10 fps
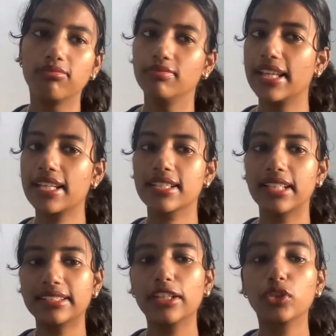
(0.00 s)
there is
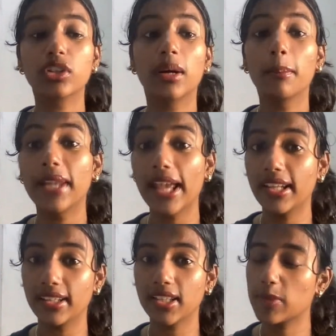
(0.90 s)
nothing to complain
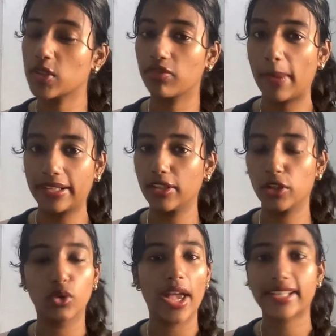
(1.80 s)
in terms of Bector.
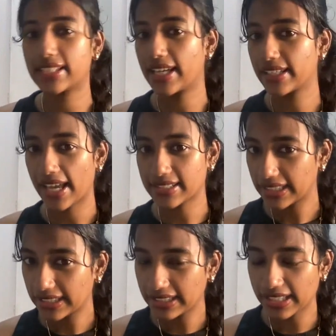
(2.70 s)
Excellent,
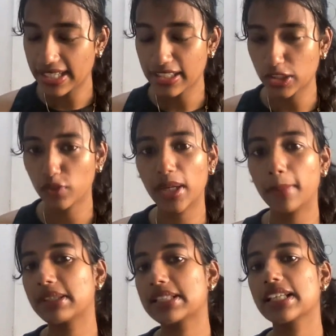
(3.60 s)
great set of
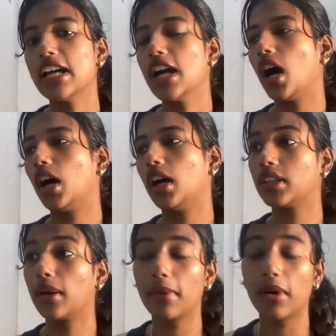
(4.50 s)
numbers.
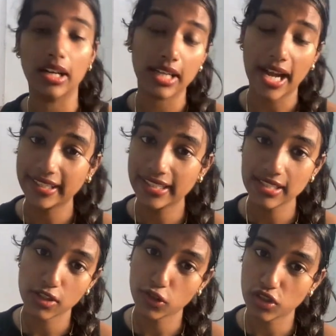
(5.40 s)
The
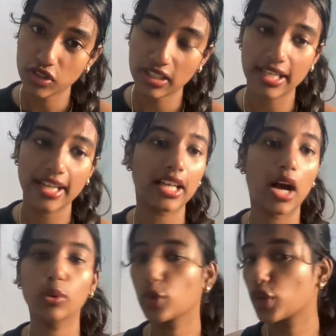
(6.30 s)
guidance is also great.
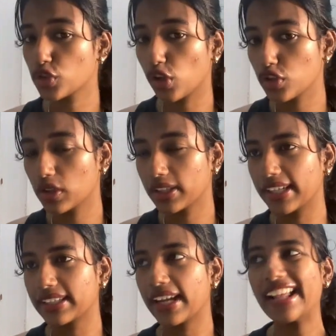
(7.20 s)
Outlook is also
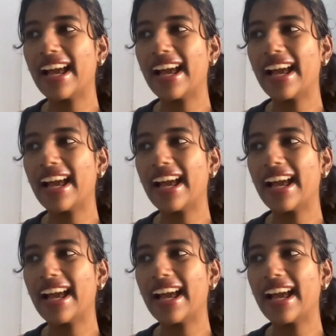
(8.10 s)
great, right?